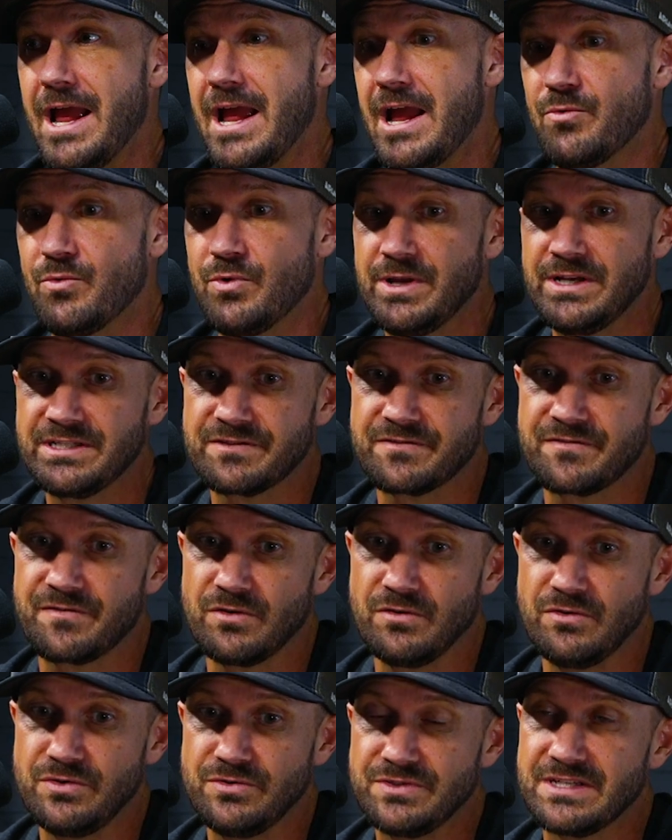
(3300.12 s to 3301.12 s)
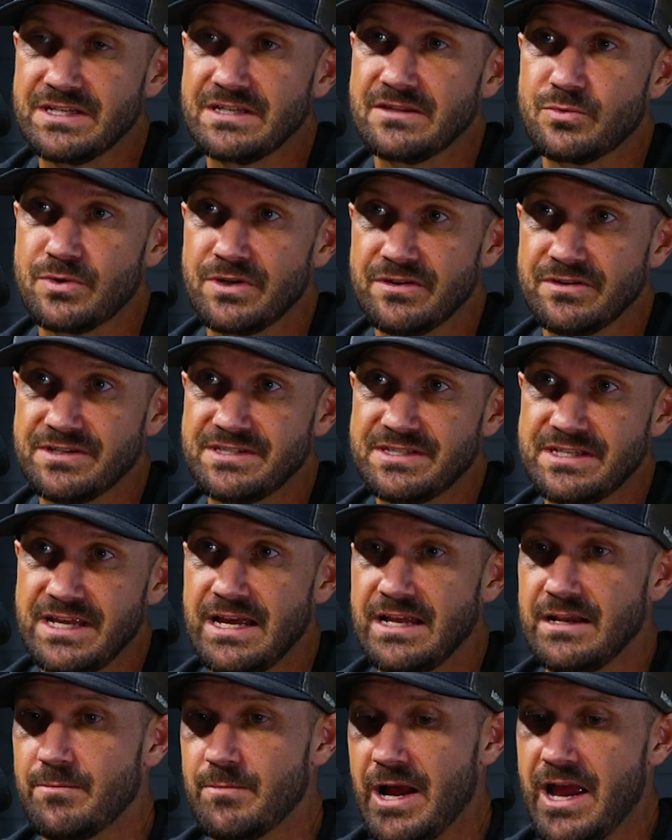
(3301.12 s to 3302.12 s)
I at risk for losing the real
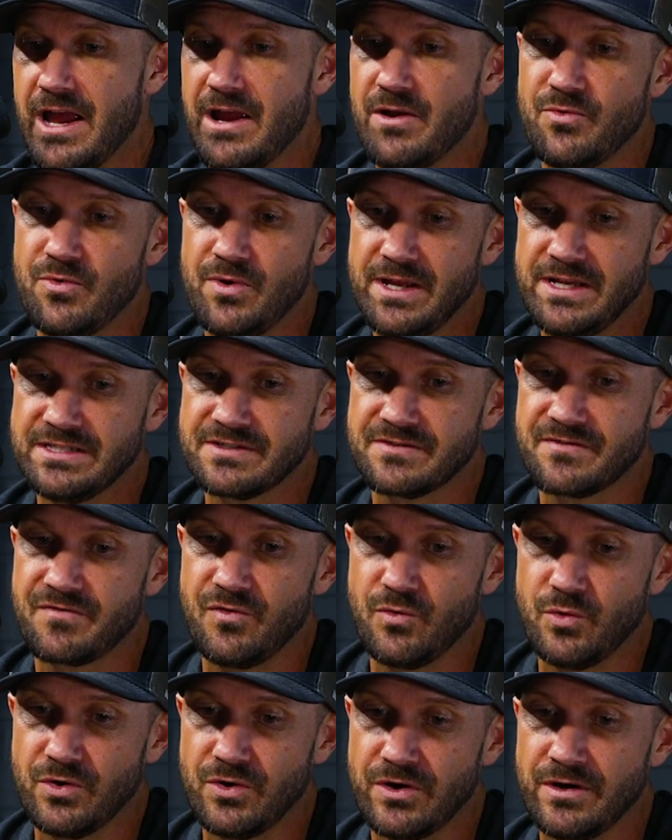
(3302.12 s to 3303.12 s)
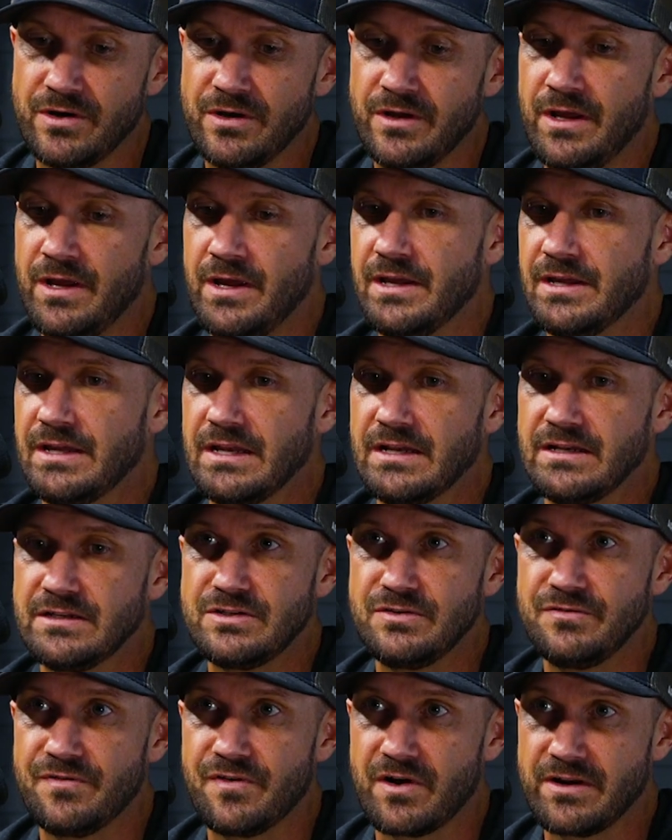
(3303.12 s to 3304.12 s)
estate? Am I at risk for getting
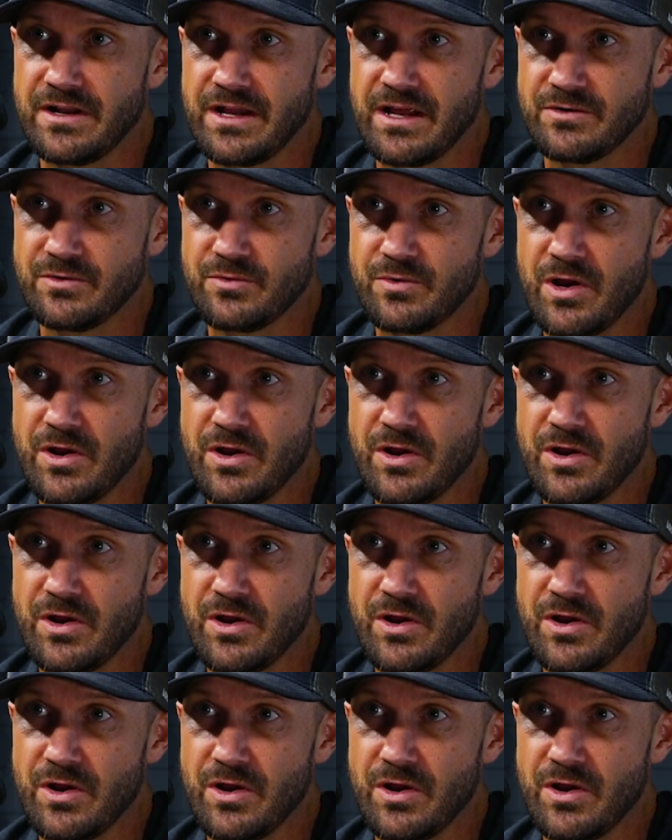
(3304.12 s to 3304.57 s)
too far down the